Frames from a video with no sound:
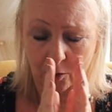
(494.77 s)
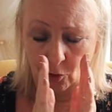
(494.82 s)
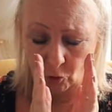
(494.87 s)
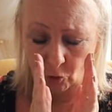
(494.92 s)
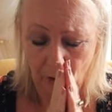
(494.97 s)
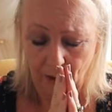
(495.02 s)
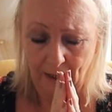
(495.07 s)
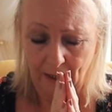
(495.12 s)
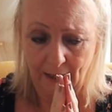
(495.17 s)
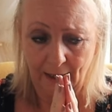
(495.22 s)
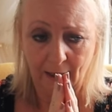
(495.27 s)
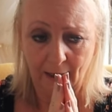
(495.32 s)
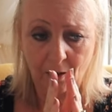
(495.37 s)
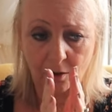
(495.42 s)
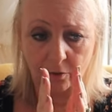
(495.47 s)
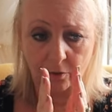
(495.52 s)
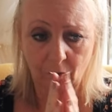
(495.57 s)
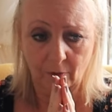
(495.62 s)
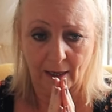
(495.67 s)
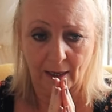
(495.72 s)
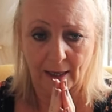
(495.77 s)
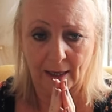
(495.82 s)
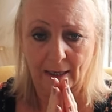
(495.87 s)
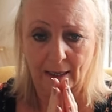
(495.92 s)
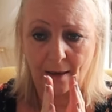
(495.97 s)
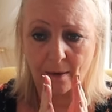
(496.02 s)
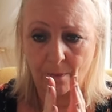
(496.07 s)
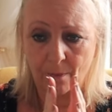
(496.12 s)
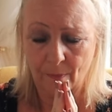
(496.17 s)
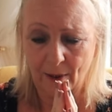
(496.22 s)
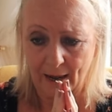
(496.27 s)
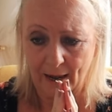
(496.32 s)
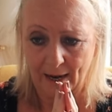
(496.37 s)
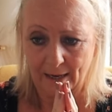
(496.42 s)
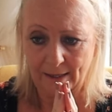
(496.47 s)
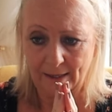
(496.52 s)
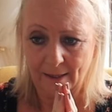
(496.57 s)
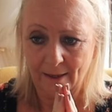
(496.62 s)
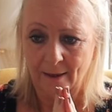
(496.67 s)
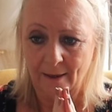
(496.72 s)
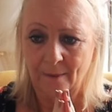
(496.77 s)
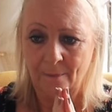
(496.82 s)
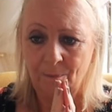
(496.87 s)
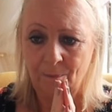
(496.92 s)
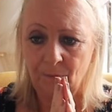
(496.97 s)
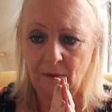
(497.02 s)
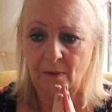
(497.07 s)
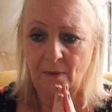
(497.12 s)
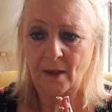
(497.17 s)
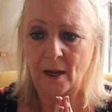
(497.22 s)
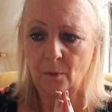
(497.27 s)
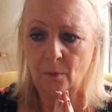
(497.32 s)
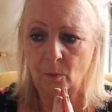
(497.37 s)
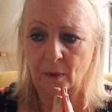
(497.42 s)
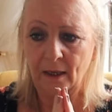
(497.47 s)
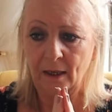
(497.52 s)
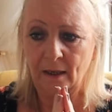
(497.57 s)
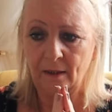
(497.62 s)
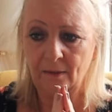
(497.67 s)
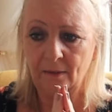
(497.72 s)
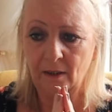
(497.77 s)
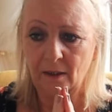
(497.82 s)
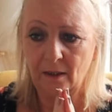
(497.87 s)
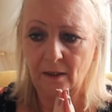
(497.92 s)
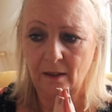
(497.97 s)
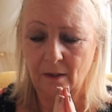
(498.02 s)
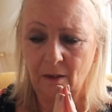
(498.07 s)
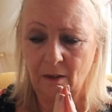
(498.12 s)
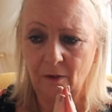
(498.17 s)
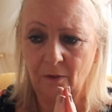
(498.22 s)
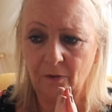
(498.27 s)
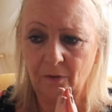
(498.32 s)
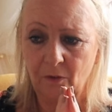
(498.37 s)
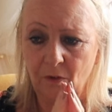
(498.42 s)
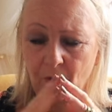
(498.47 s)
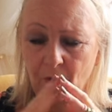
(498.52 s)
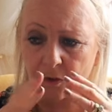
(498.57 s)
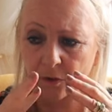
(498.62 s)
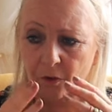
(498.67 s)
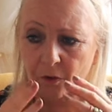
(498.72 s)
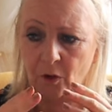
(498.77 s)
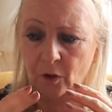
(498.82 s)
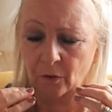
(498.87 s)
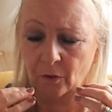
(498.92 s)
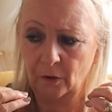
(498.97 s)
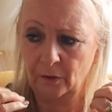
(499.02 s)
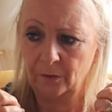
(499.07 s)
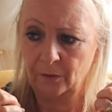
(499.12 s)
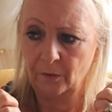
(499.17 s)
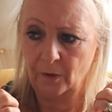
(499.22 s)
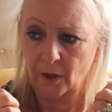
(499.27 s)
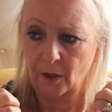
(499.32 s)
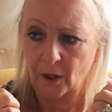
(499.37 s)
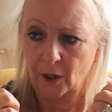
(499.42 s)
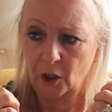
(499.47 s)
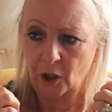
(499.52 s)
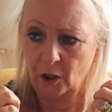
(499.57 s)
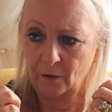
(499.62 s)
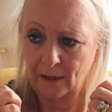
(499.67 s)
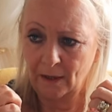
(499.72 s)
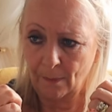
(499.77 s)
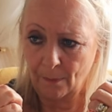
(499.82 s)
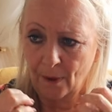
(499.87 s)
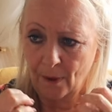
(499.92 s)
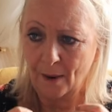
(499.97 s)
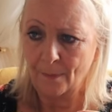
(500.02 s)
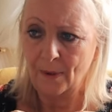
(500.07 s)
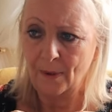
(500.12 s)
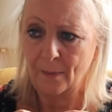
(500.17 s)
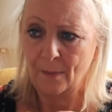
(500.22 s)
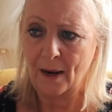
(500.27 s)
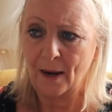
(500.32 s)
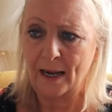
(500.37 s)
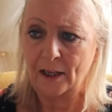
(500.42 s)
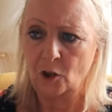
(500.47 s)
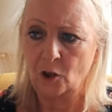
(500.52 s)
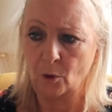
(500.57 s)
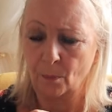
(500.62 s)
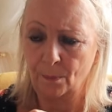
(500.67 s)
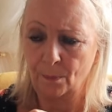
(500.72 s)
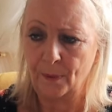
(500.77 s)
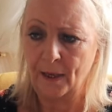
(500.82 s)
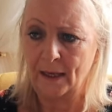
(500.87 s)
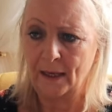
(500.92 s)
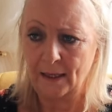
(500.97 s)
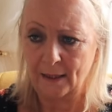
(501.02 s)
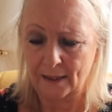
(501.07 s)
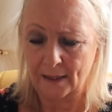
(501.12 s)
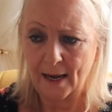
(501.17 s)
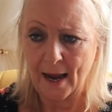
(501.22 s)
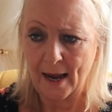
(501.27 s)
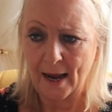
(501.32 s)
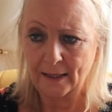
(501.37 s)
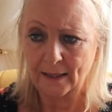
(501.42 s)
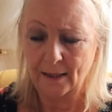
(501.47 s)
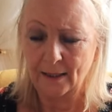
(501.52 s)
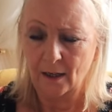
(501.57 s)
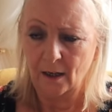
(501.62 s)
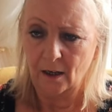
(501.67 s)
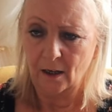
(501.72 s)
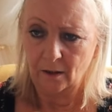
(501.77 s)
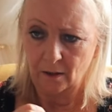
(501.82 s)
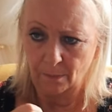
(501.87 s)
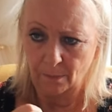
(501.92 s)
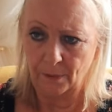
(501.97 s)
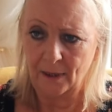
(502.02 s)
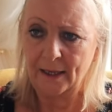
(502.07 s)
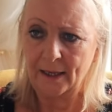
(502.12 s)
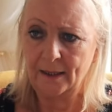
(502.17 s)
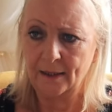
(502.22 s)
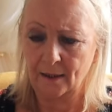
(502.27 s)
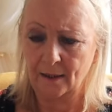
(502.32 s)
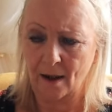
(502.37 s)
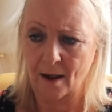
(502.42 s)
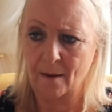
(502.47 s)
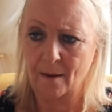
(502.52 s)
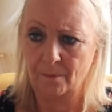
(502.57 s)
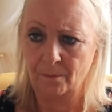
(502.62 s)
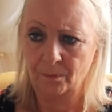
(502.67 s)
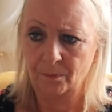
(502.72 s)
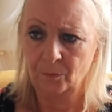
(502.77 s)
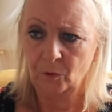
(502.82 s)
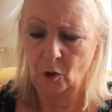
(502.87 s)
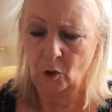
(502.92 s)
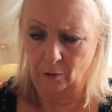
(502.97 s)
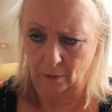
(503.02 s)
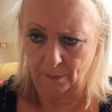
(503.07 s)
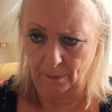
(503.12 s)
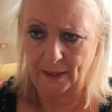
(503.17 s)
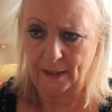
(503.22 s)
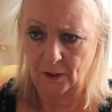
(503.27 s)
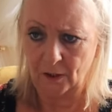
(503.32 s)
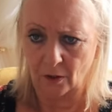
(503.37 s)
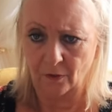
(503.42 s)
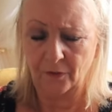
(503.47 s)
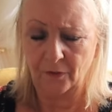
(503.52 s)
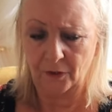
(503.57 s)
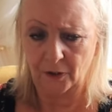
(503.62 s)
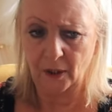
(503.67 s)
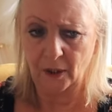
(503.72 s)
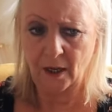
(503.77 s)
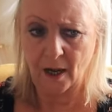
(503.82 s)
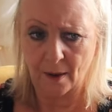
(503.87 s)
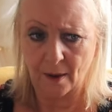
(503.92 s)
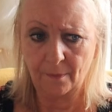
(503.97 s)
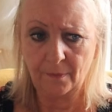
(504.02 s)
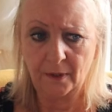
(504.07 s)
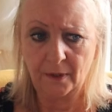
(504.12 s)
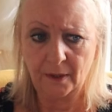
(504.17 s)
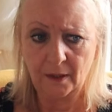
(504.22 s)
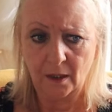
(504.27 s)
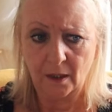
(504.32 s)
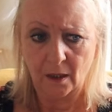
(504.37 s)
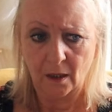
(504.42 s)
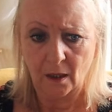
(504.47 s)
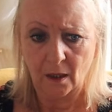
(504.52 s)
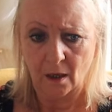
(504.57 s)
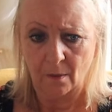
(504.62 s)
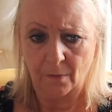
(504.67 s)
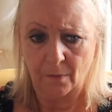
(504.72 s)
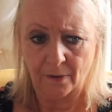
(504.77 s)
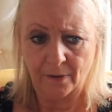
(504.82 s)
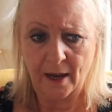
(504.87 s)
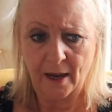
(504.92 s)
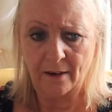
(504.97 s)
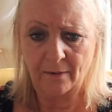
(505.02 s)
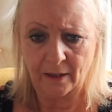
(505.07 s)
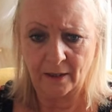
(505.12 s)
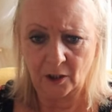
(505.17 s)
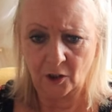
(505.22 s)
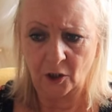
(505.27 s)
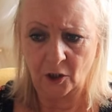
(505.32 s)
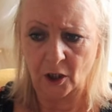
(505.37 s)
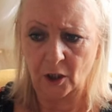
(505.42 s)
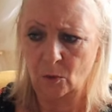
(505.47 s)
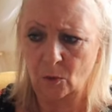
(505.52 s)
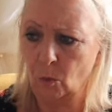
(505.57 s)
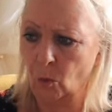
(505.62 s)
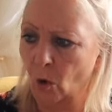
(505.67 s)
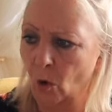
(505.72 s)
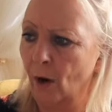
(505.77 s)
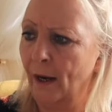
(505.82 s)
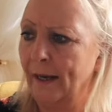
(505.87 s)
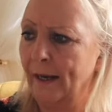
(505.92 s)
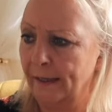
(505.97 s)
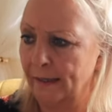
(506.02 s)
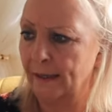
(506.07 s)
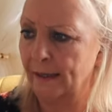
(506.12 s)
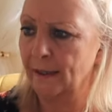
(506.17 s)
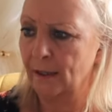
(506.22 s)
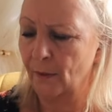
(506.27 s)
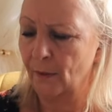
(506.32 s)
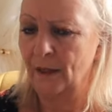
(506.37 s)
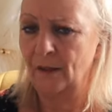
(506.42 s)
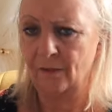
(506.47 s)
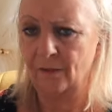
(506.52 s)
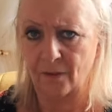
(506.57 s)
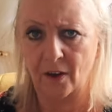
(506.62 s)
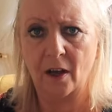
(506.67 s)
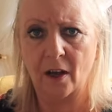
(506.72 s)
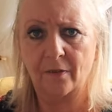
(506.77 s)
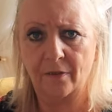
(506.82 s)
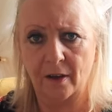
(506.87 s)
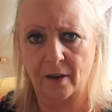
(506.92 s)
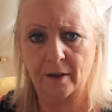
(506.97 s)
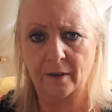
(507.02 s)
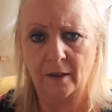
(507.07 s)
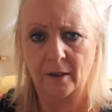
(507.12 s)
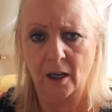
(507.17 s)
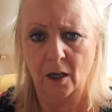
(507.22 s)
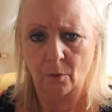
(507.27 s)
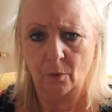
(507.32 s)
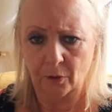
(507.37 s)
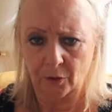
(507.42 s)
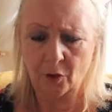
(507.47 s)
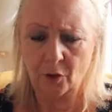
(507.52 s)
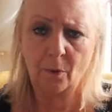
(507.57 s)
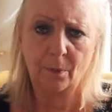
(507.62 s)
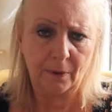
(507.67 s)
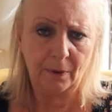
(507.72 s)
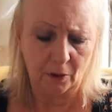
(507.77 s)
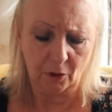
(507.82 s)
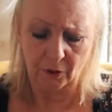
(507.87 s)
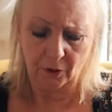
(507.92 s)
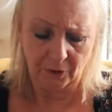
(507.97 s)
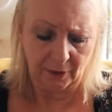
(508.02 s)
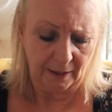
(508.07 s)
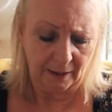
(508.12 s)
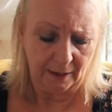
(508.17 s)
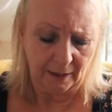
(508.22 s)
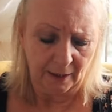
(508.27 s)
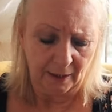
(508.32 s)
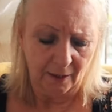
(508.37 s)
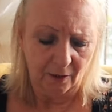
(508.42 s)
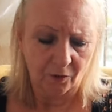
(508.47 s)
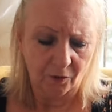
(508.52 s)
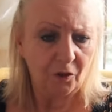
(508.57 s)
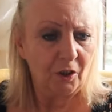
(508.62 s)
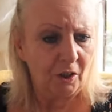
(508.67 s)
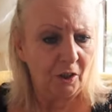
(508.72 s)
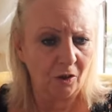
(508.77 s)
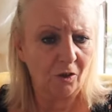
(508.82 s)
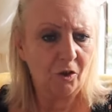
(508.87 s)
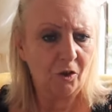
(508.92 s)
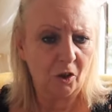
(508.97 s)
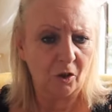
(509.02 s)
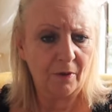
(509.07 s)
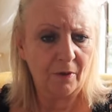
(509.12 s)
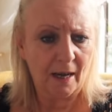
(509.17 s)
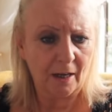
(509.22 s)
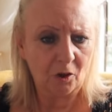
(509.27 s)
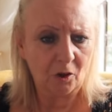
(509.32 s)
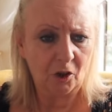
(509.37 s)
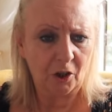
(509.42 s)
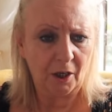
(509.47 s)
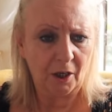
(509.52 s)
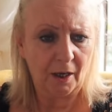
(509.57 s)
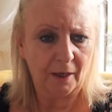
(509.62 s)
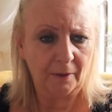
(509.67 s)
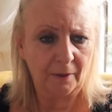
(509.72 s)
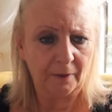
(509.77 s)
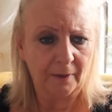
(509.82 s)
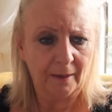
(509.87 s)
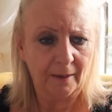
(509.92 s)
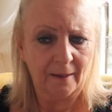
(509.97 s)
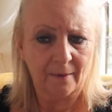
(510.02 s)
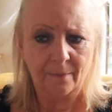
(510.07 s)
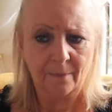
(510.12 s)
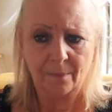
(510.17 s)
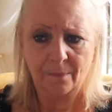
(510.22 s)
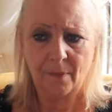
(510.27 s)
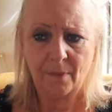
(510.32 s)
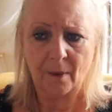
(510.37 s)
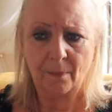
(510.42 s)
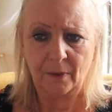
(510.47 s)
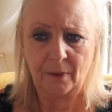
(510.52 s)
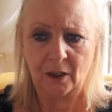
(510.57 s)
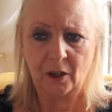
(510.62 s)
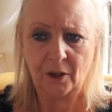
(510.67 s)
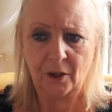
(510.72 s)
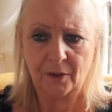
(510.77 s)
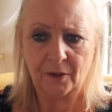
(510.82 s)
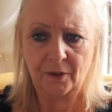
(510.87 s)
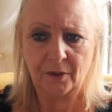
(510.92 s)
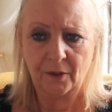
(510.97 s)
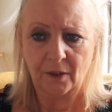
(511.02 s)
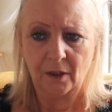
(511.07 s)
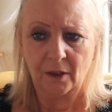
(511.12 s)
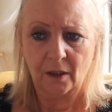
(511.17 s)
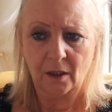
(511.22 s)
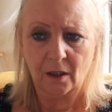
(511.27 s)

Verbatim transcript: It's really, really bad that we, you've, you have, you're in a public place, you're being attacked, the police come, or a police officer comes, but their excuse why it didn't go any further was not because he didn't do that to you, but because